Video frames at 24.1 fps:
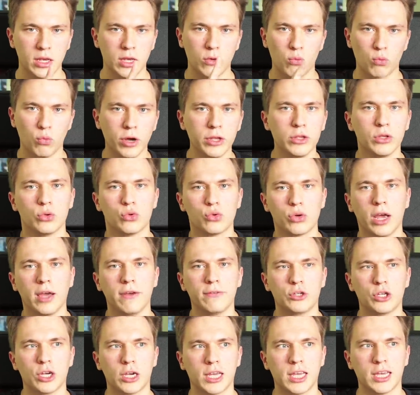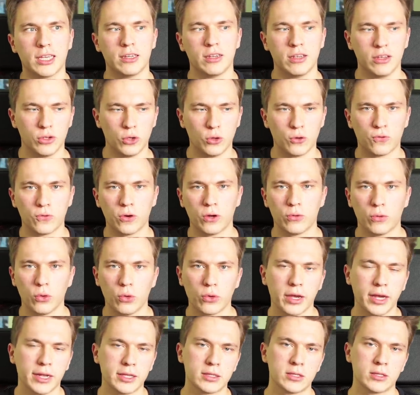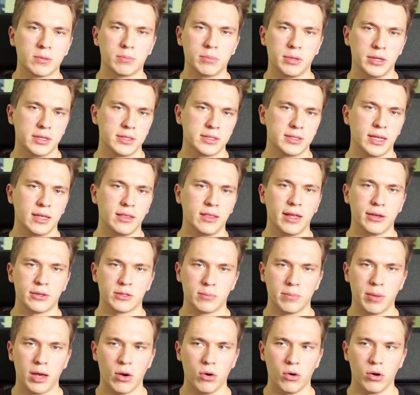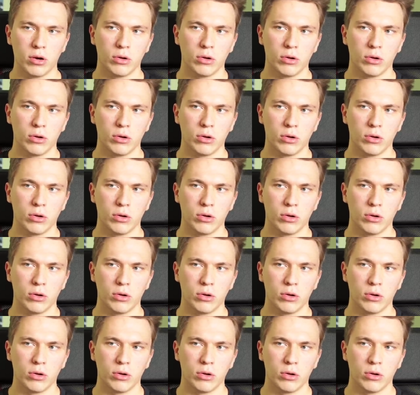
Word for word: when you drive check it, your front row gets plus 10,000 power,